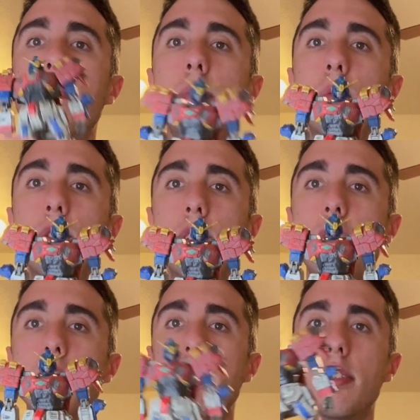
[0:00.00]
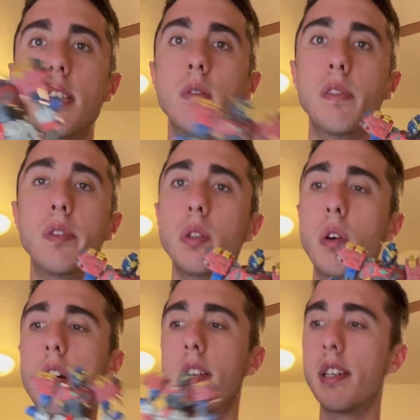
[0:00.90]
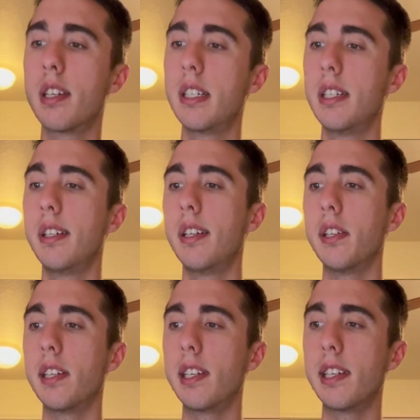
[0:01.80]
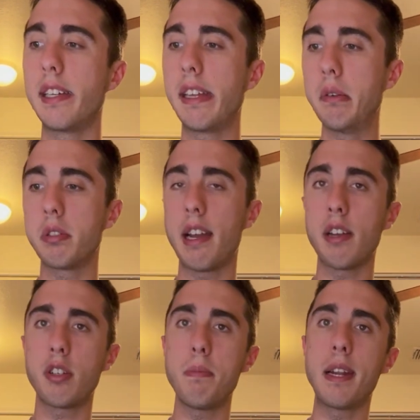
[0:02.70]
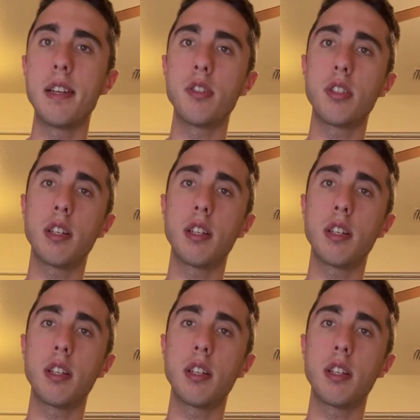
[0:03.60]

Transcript: which I just did a review on. And he was actually managed